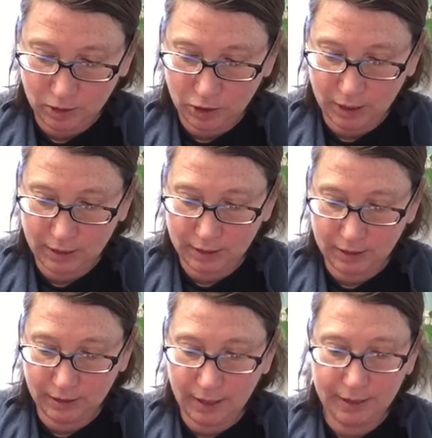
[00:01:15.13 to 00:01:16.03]

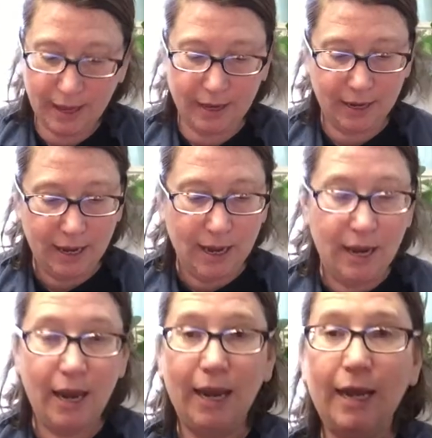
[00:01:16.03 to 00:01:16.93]
just like that.
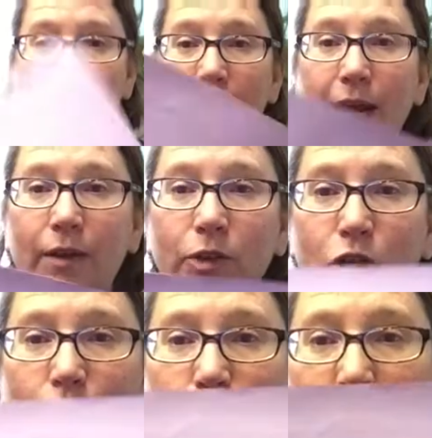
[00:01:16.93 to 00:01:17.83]
And I have
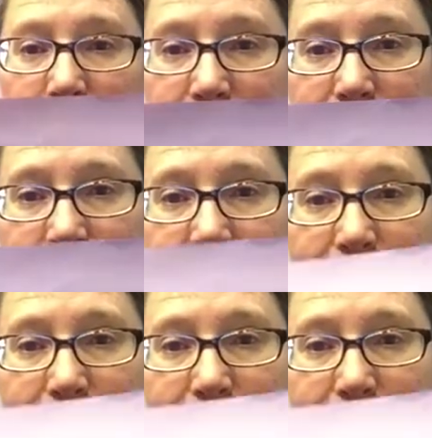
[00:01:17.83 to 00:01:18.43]
two mittens